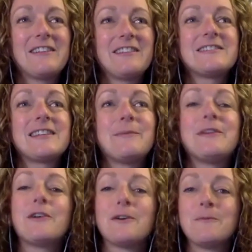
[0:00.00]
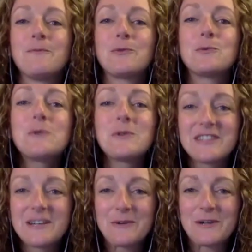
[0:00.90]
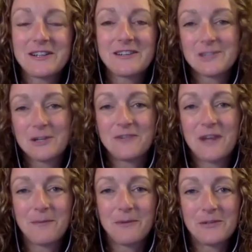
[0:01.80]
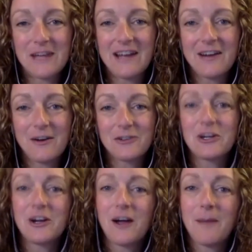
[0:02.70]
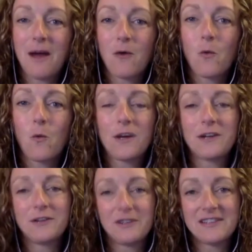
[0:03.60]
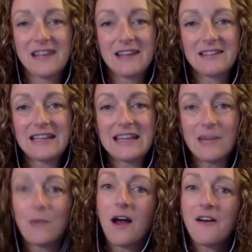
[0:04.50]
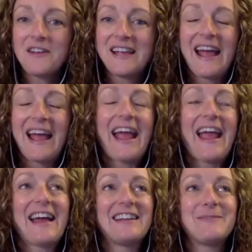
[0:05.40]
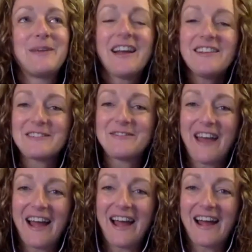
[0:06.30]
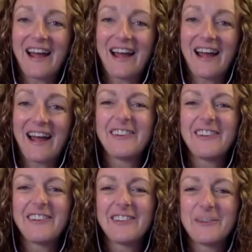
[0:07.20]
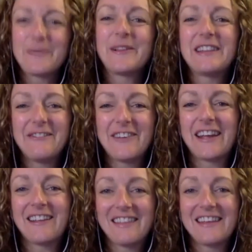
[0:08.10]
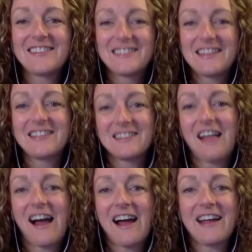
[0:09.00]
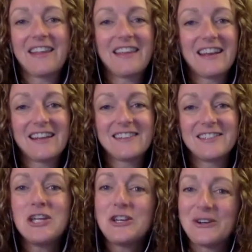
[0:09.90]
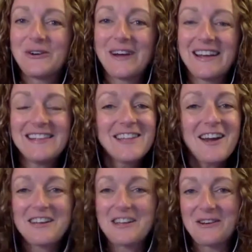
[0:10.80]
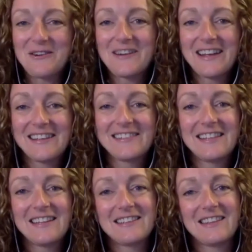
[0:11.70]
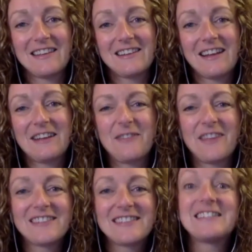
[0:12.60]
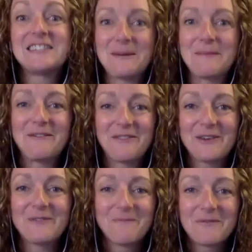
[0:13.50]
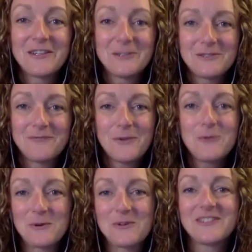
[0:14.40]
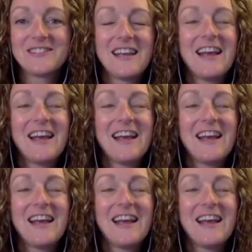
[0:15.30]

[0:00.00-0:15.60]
some of the rules that were served up through diet culture about what it looks like to eat well. And because of that, like you're believing this lie that it's you, and it's not you. It's the kind of the system of the food rules.